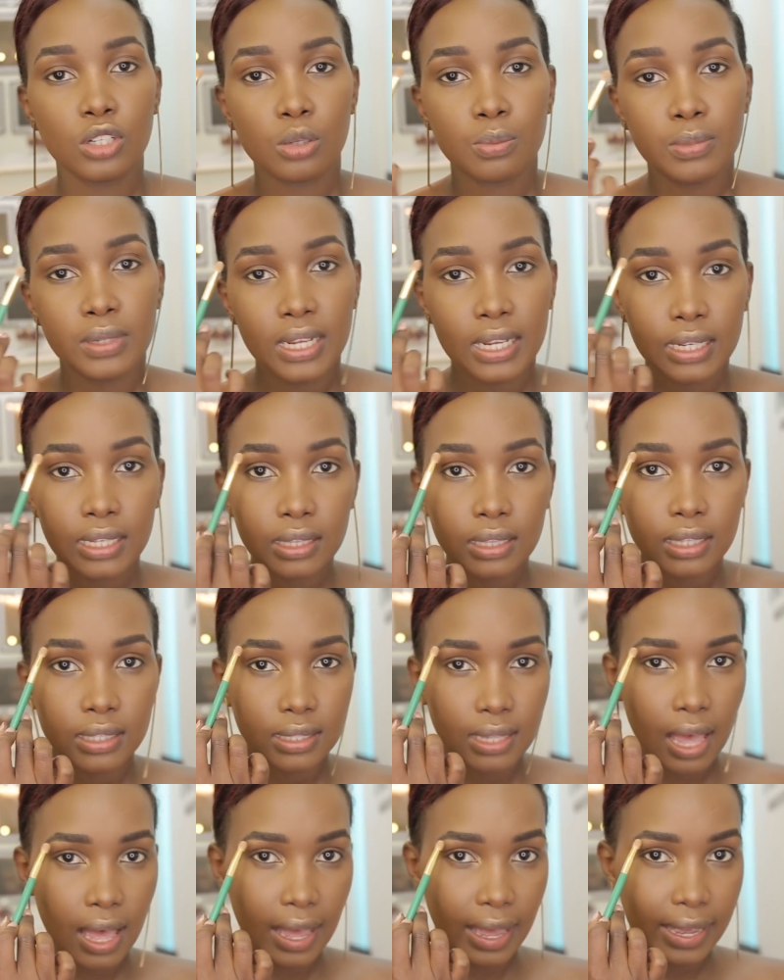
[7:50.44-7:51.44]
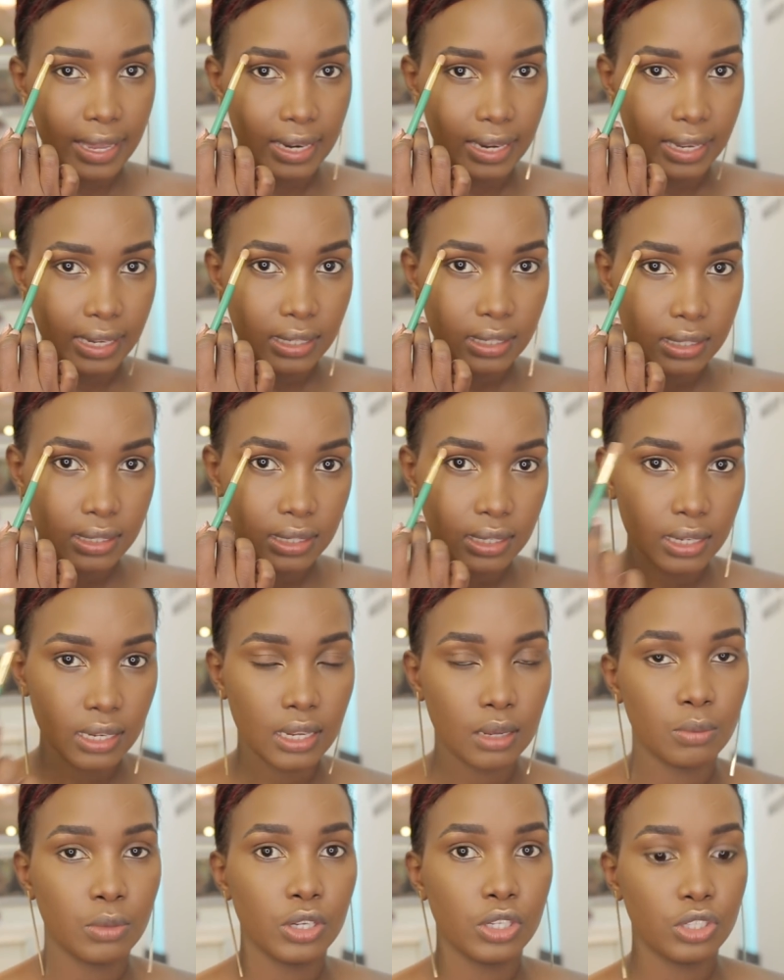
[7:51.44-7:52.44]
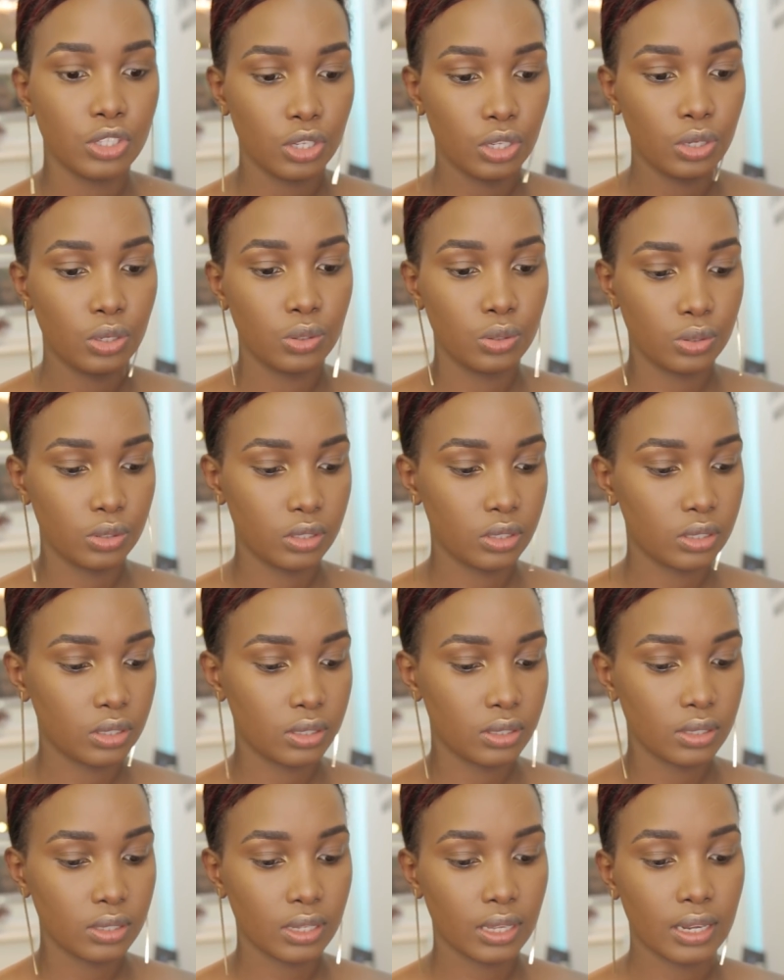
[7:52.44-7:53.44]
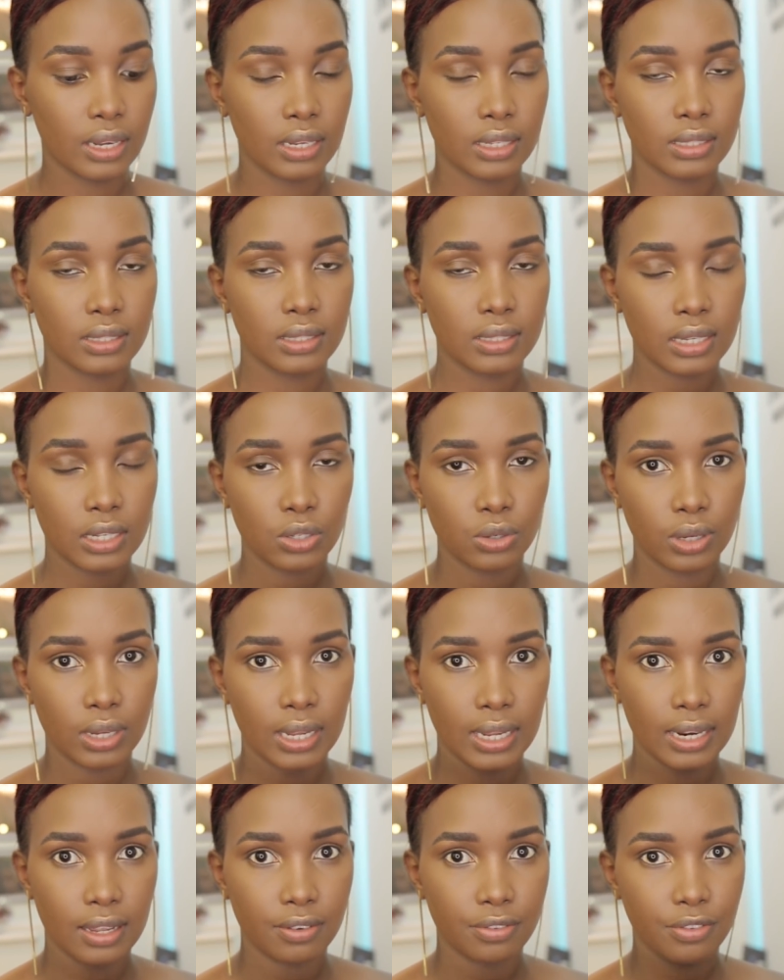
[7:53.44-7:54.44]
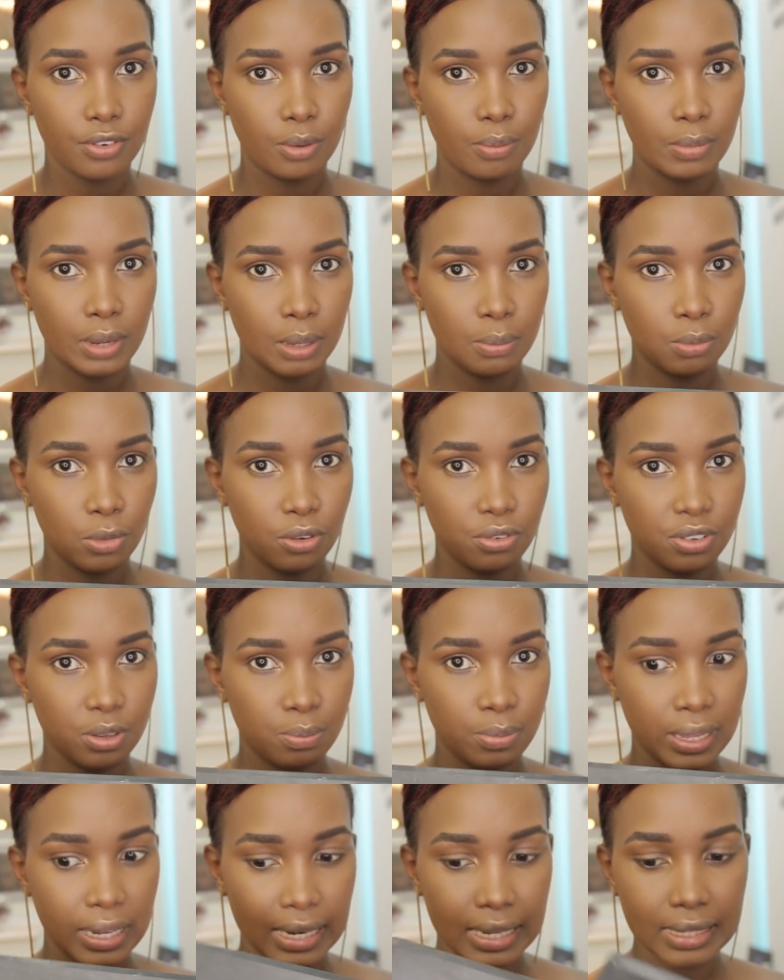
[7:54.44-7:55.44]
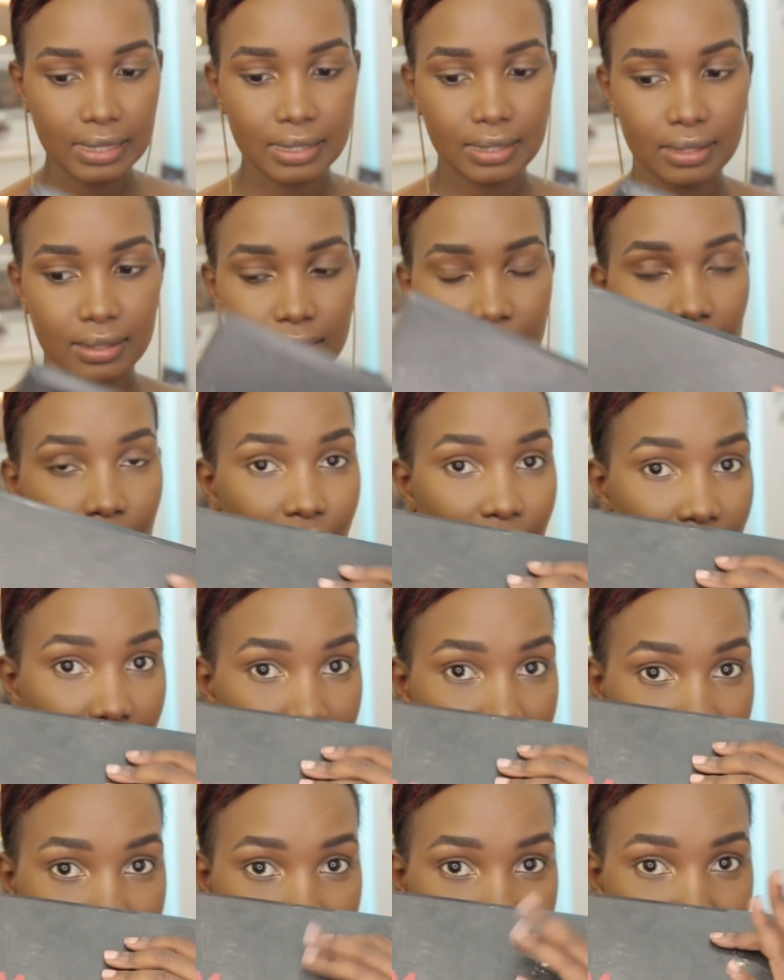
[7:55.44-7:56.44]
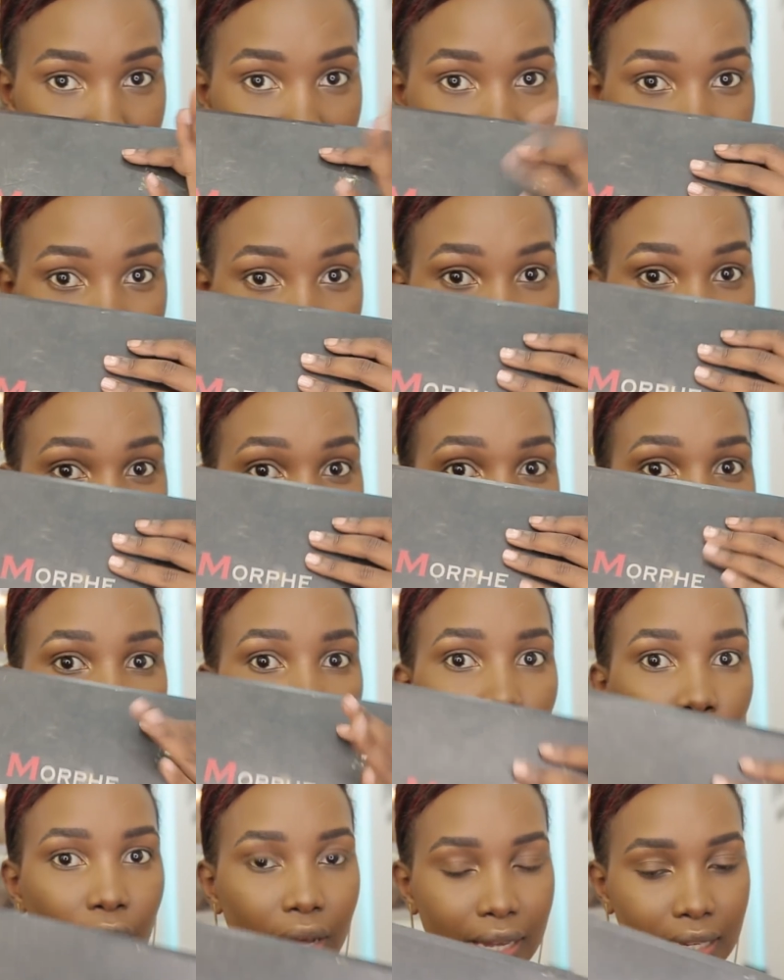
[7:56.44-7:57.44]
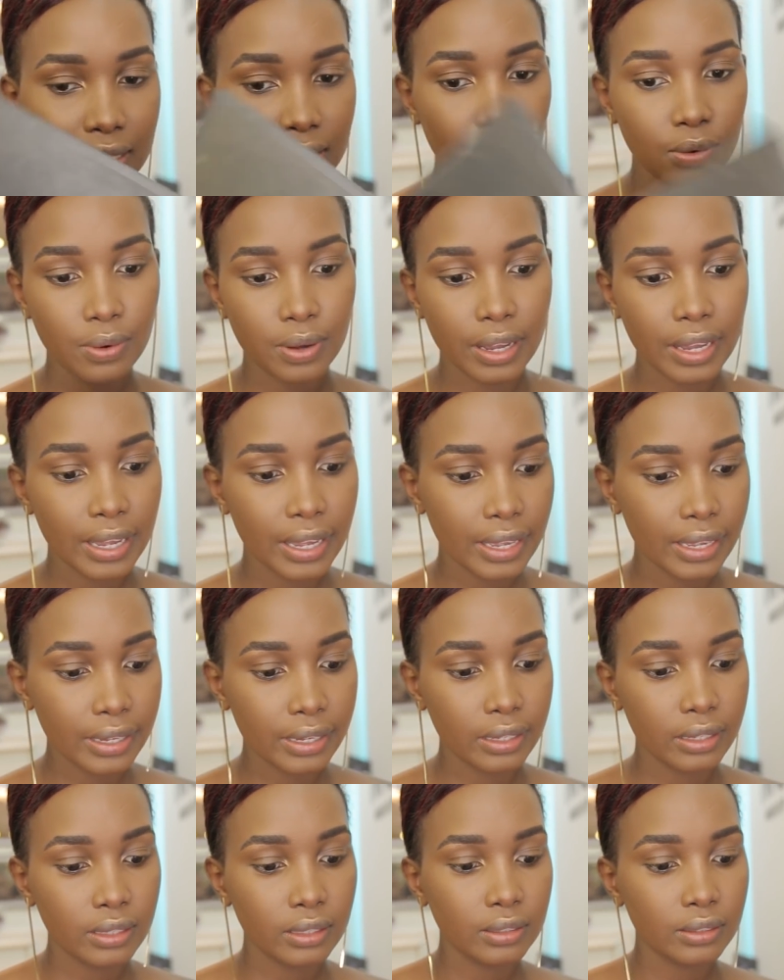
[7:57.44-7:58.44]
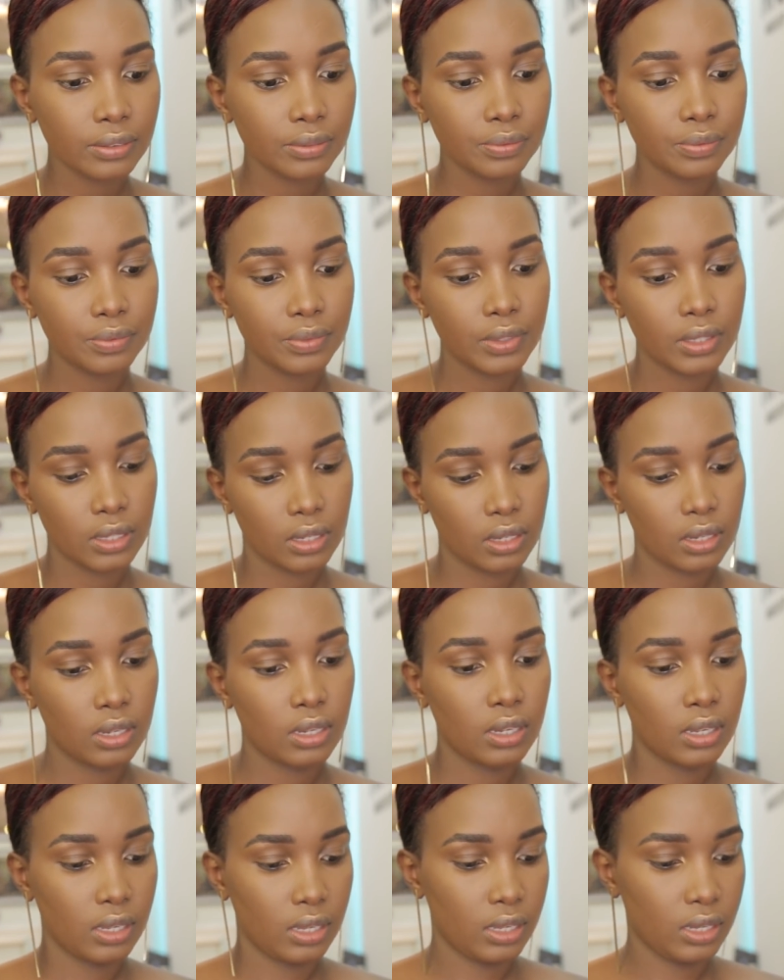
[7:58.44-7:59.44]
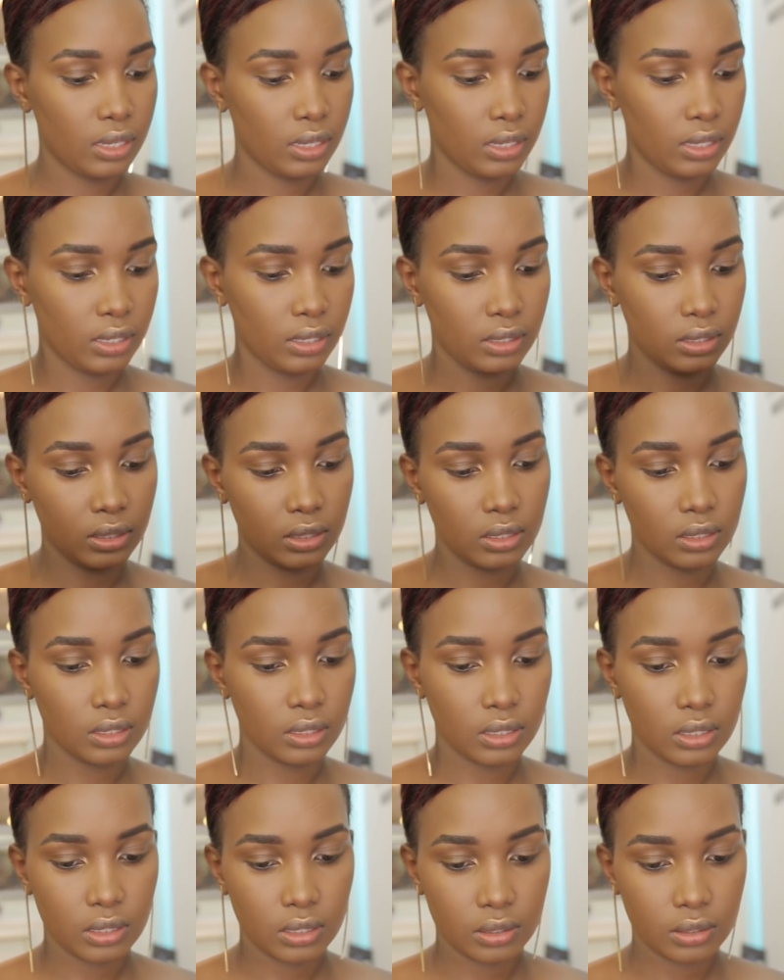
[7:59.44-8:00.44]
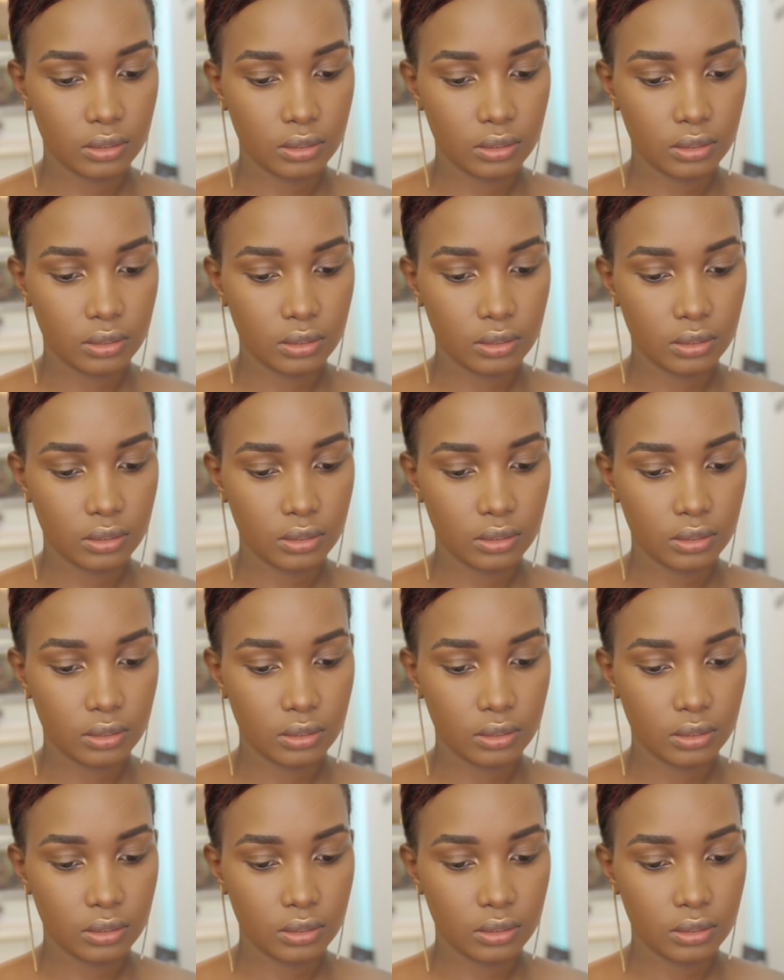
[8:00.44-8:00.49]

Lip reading: To blend in this highlight, I'm going to use a subtle color from my Morphe palette. I've had this palette for quite a while, and